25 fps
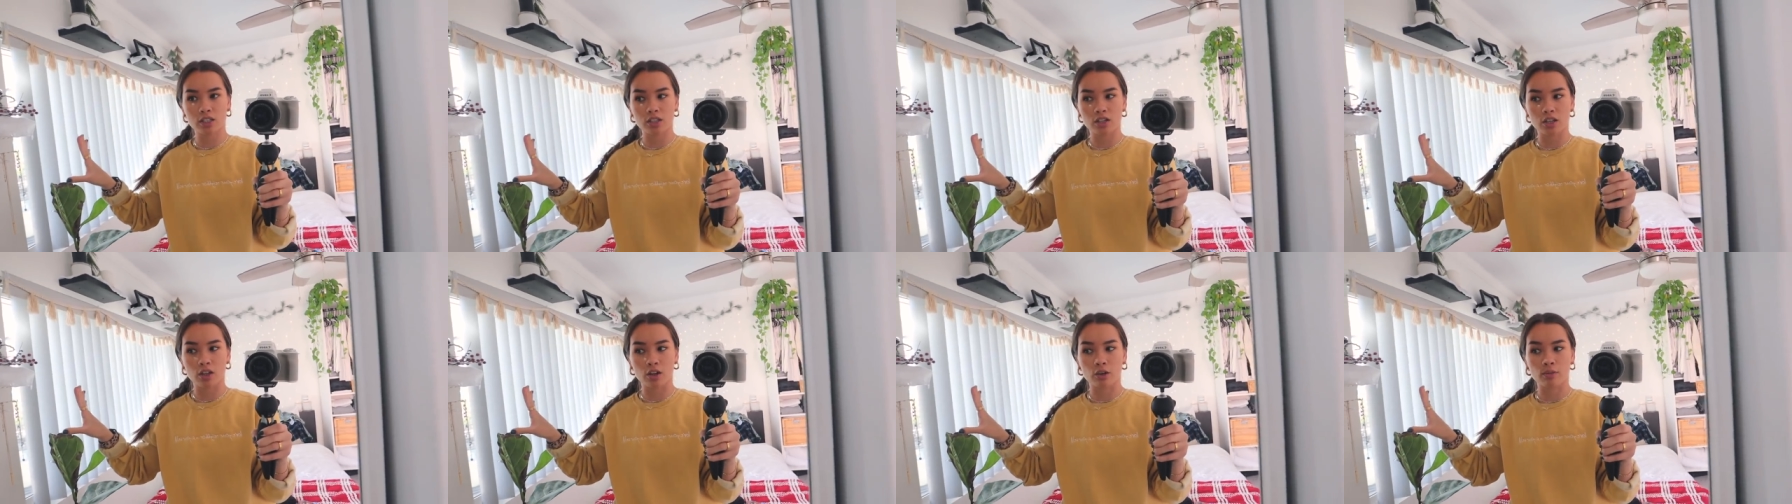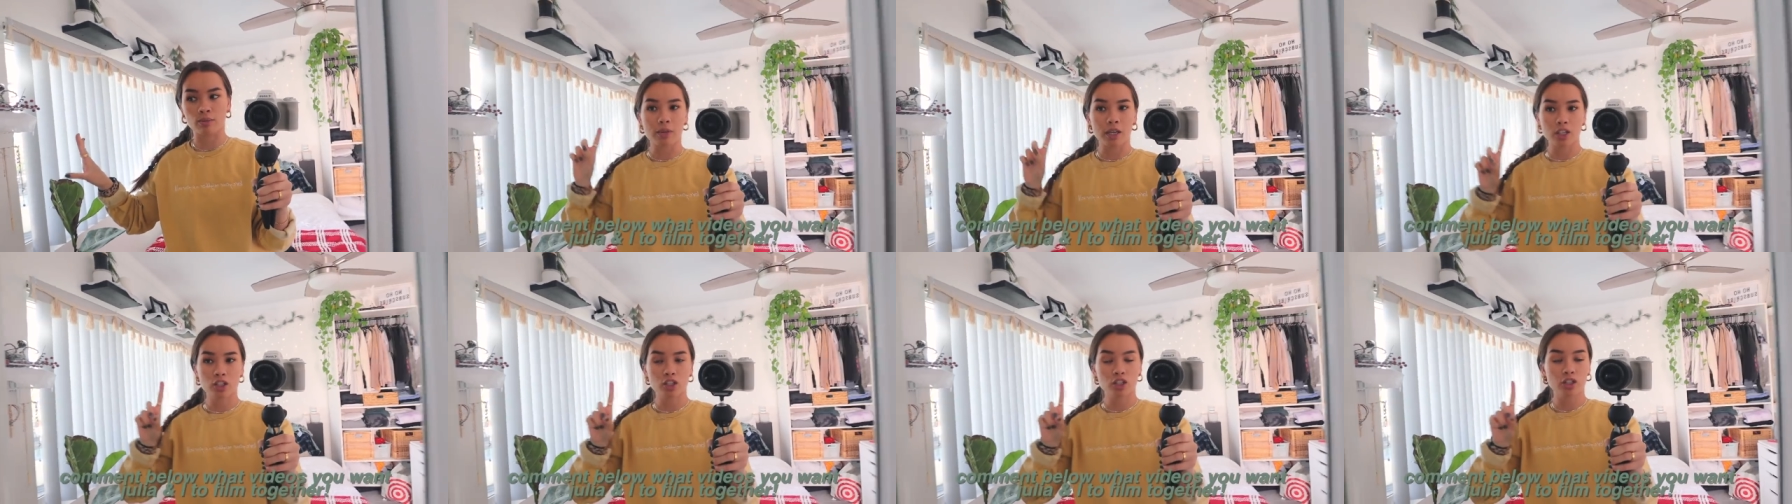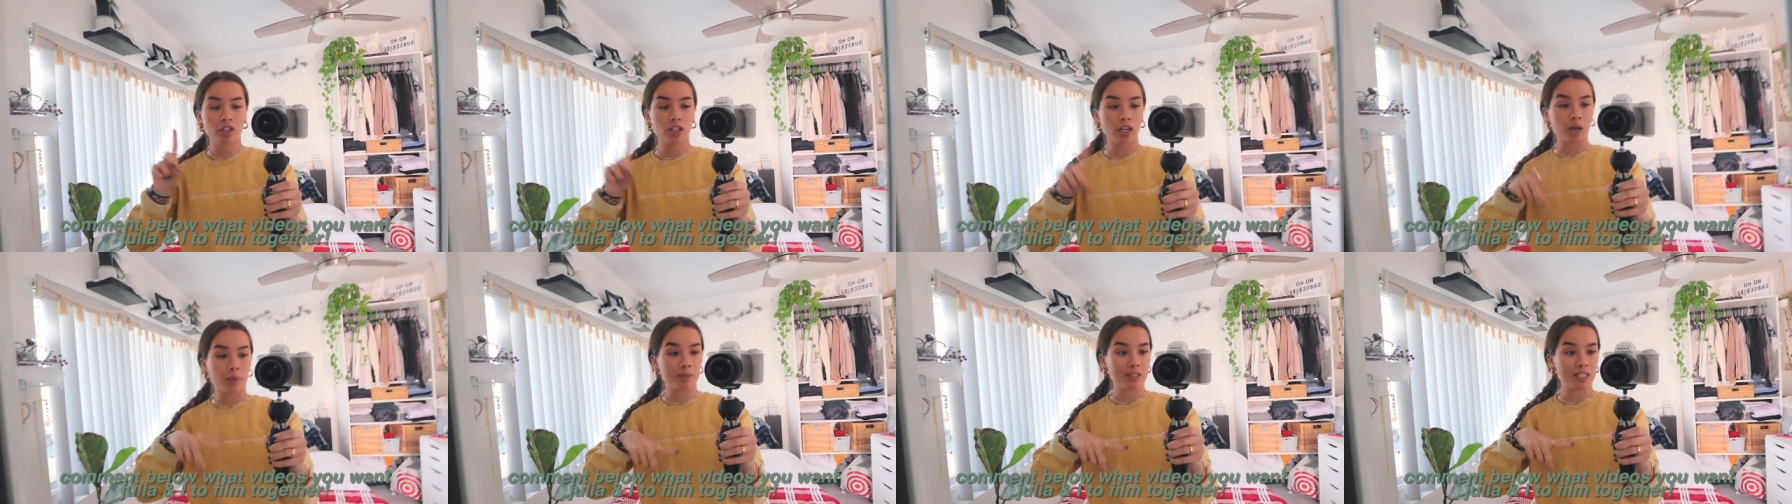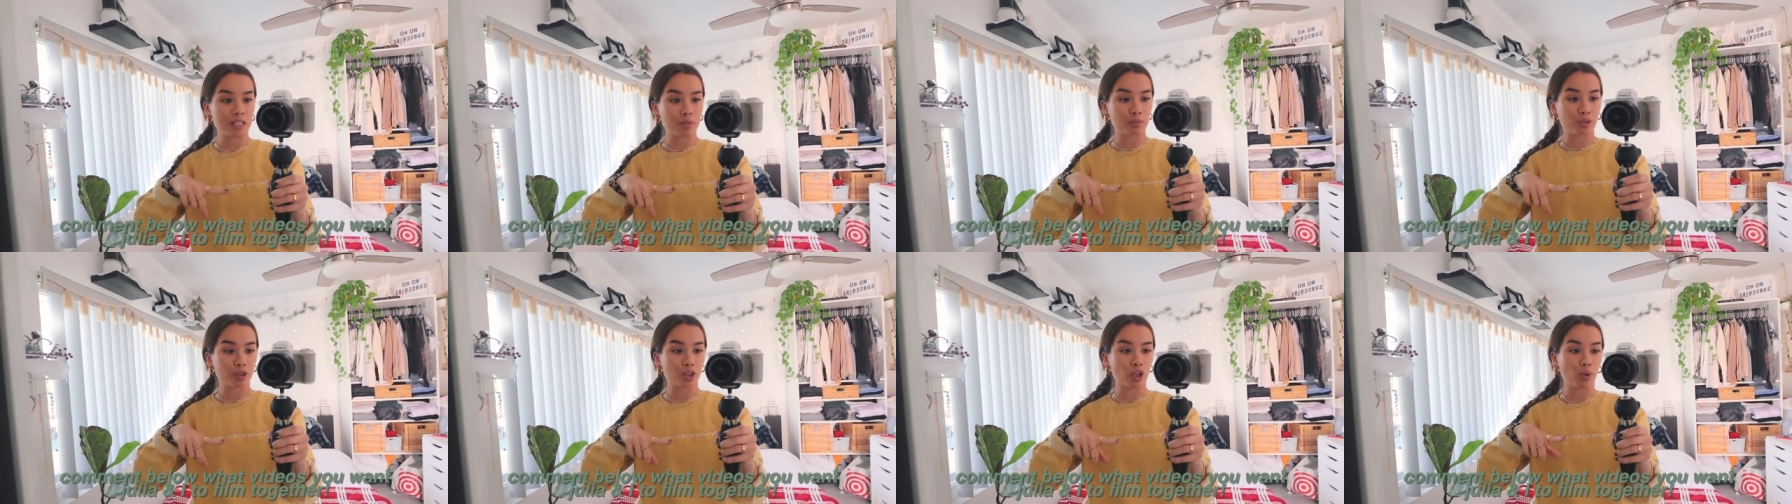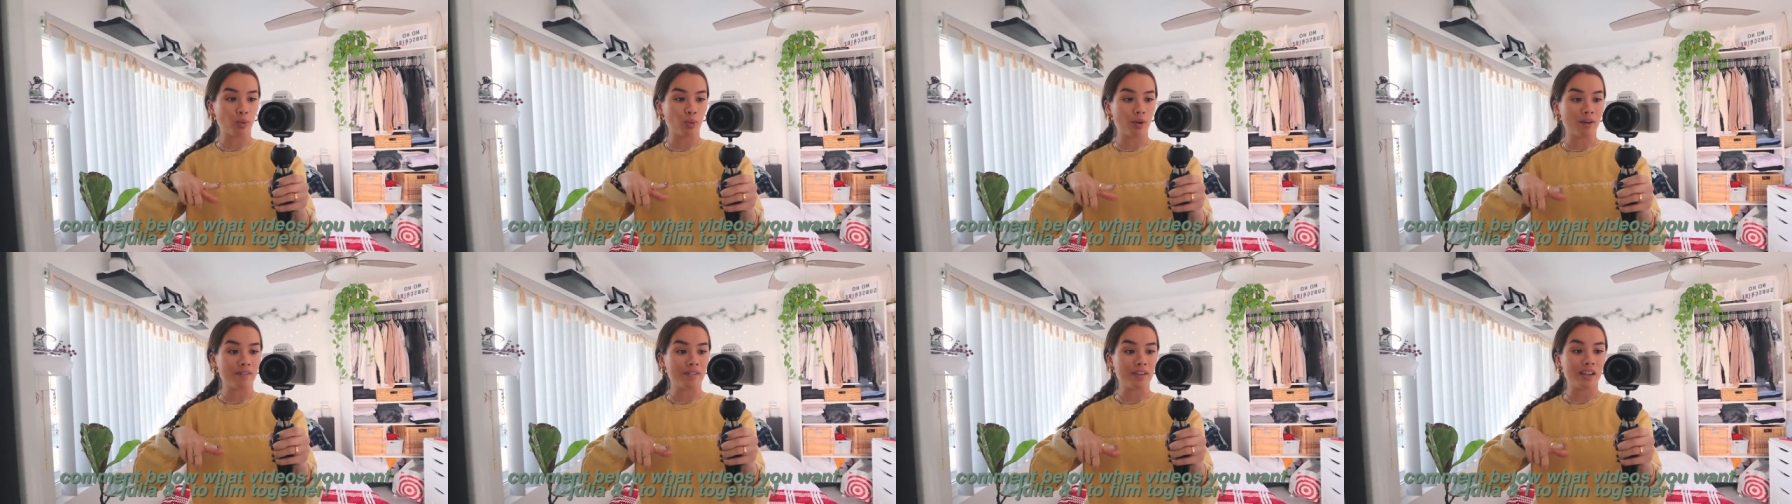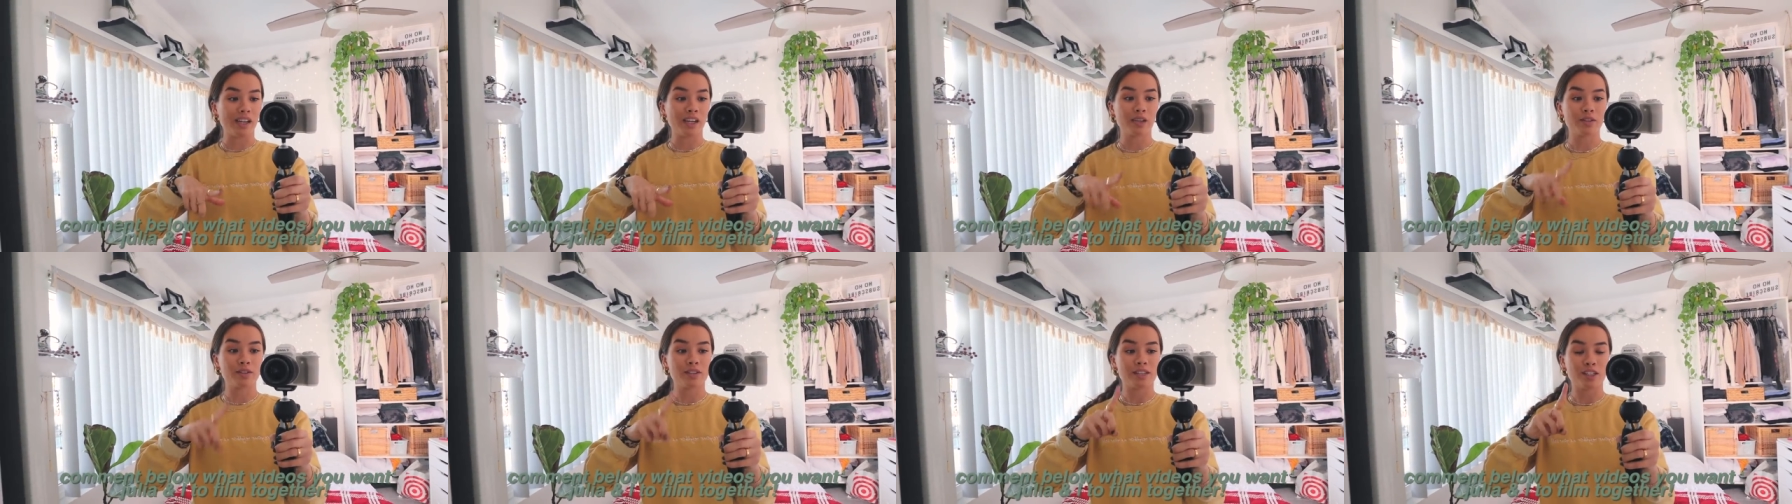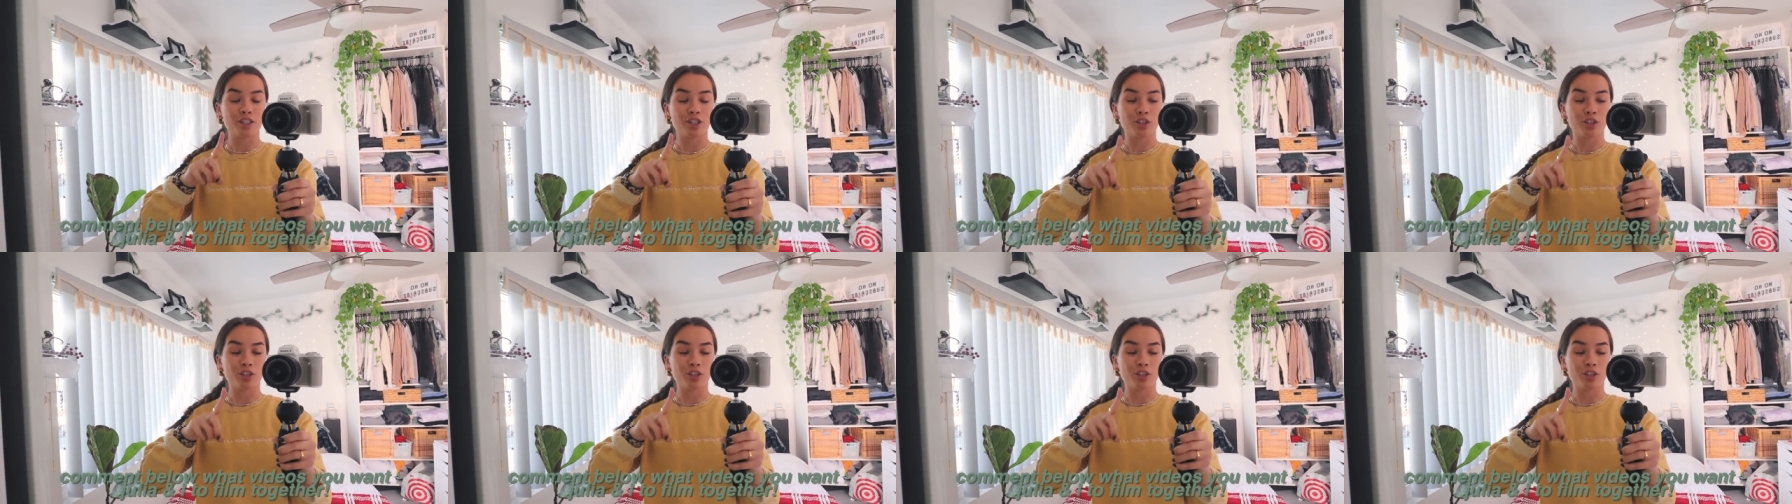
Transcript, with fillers: so make sure you comment down below what videos that